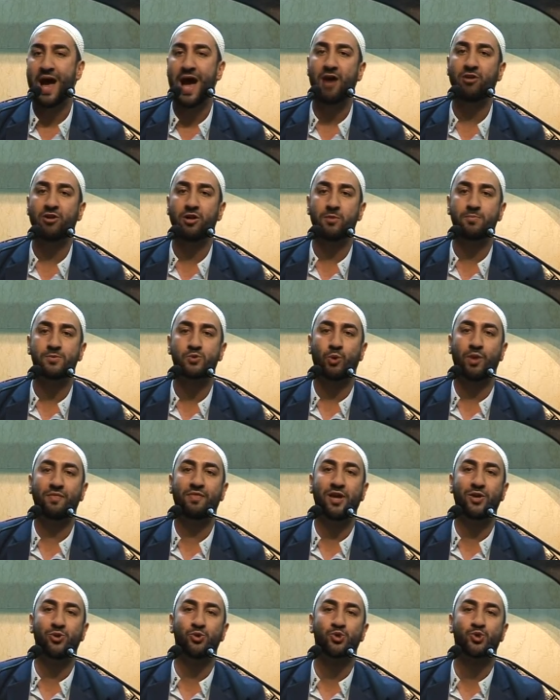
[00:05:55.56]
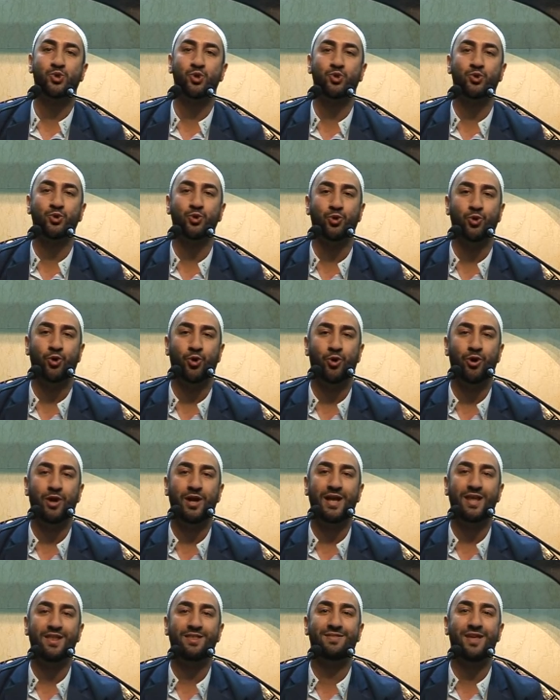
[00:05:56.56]
The Arabs, what they used to
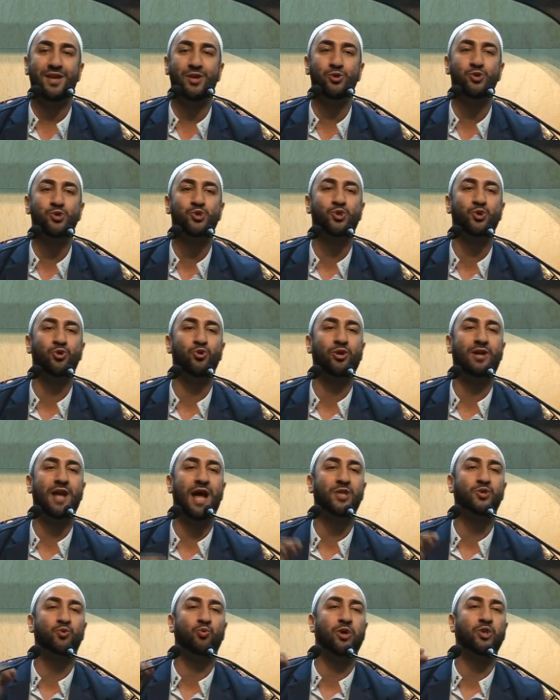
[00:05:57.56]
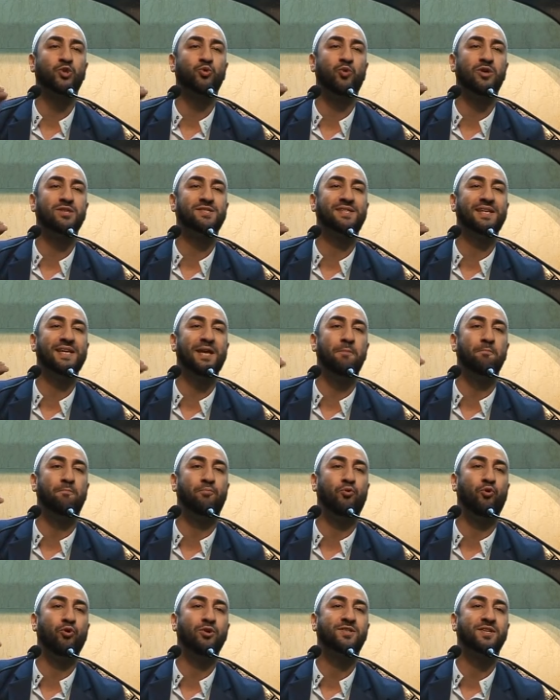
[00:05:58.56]
do, they used to look at what was the
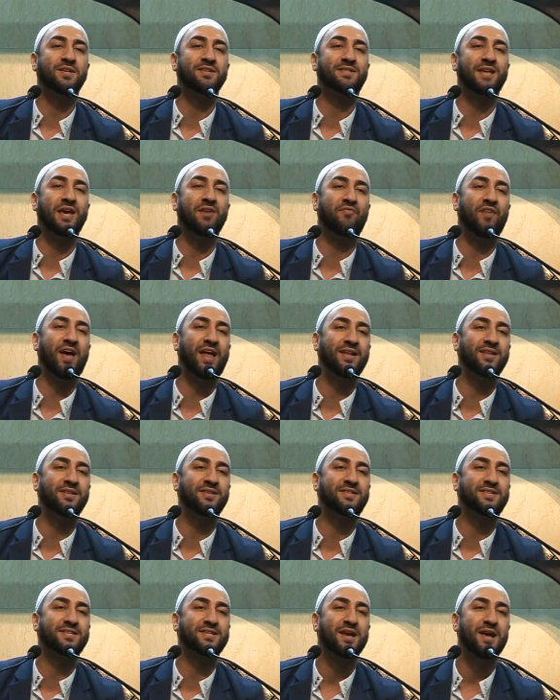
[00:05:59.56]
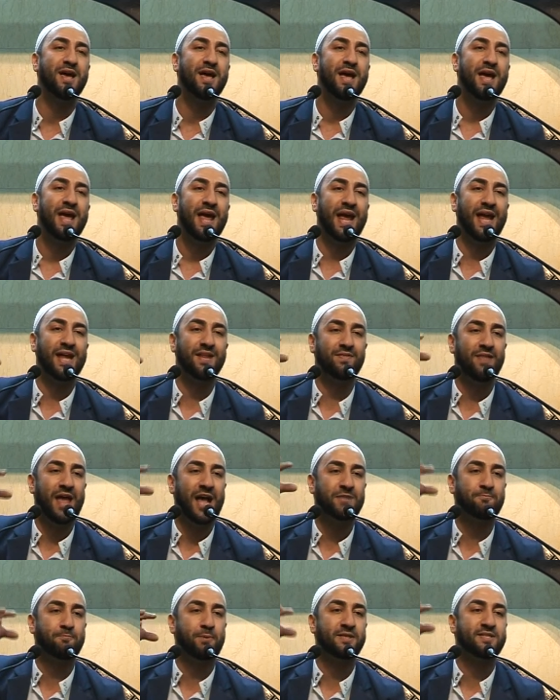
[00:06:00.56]
important event in
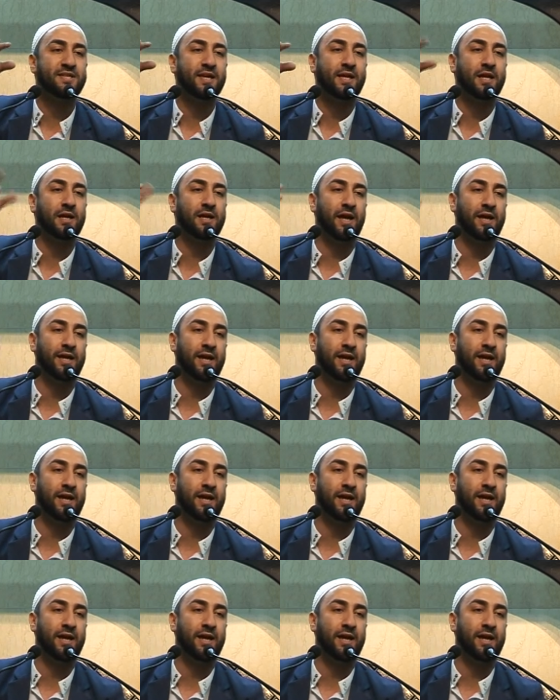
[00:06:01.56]
that particular